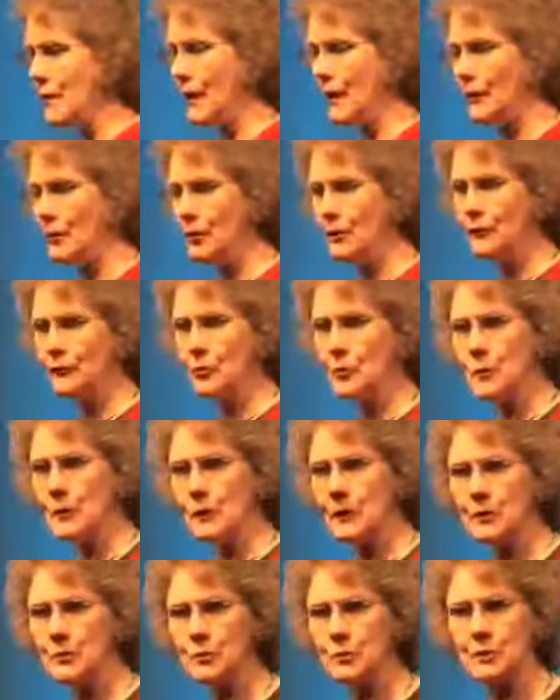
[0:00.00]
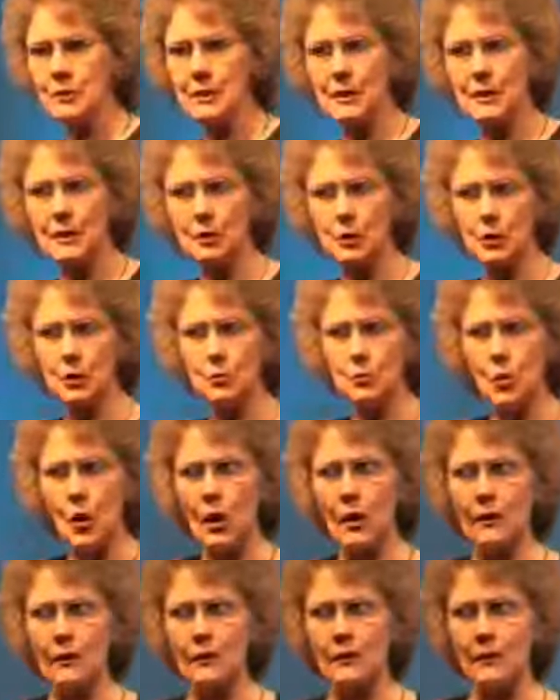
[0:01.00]
How long have you been interested in good
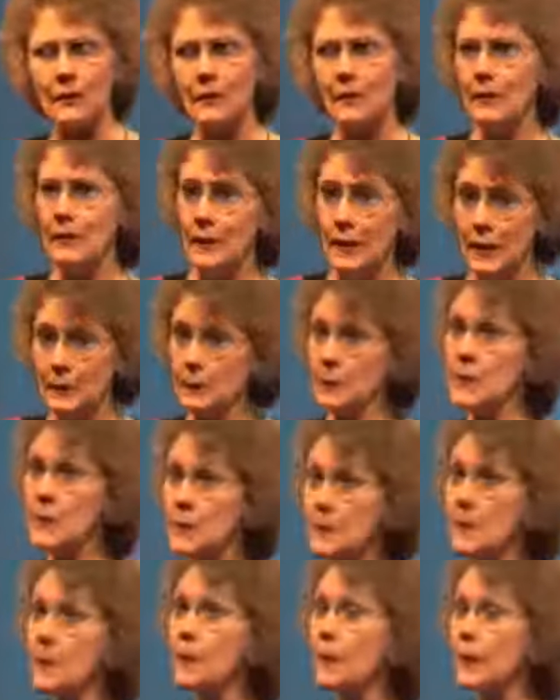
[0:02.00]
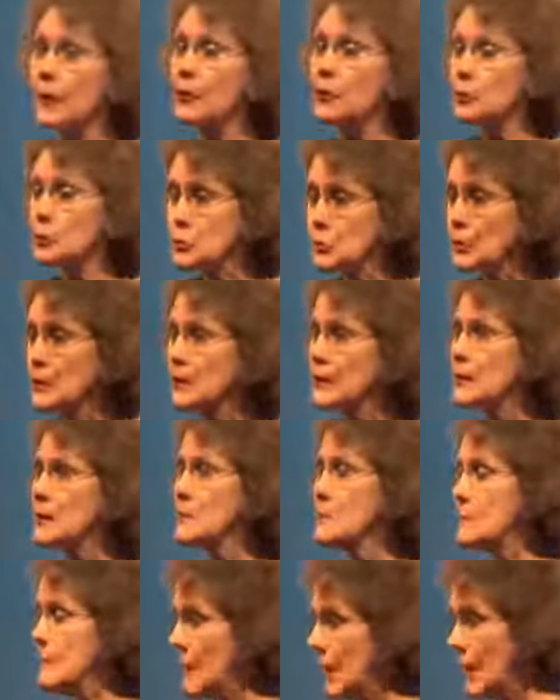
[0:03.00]
water? And people that are
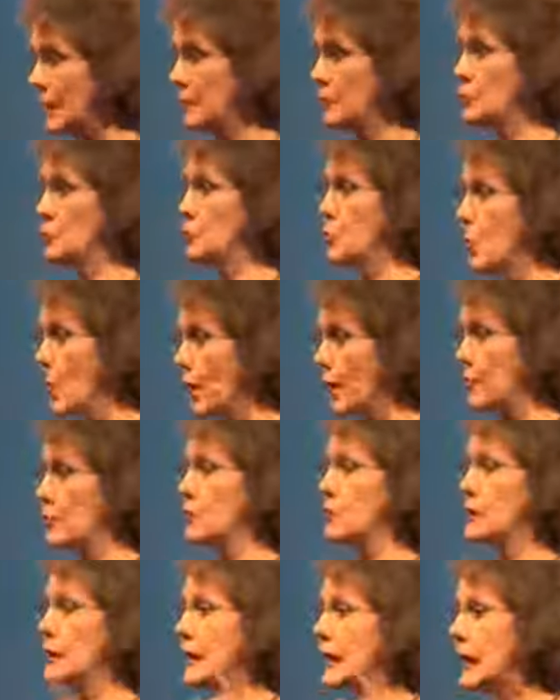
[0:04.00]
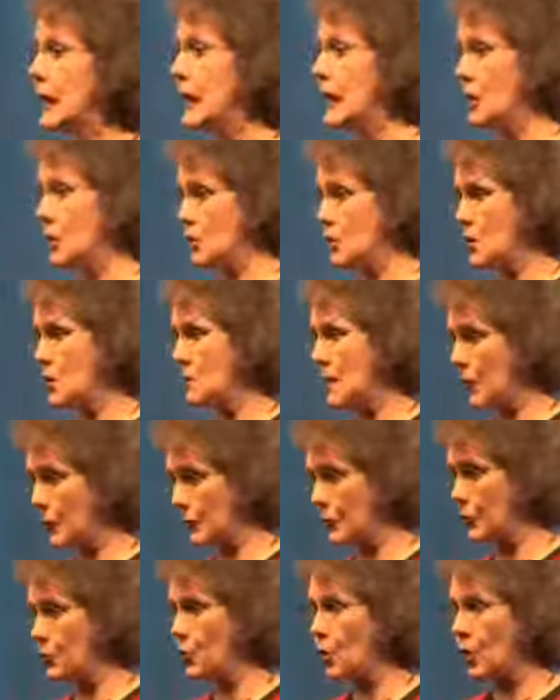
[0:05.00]
drinking bottled water care
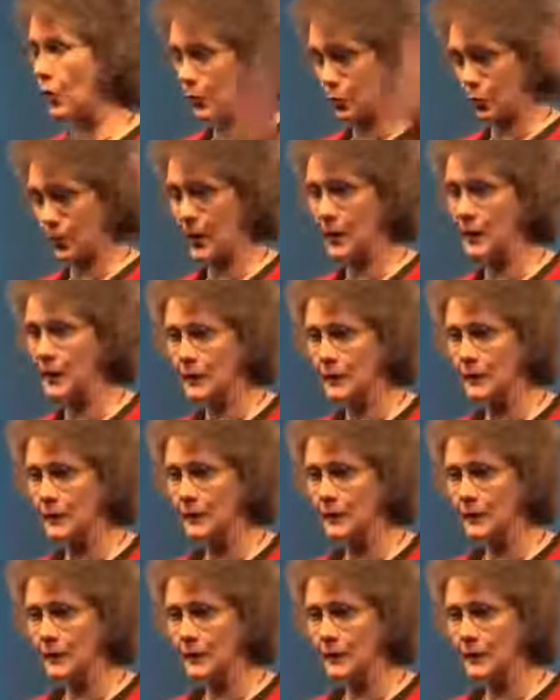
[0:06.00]
about their water, right?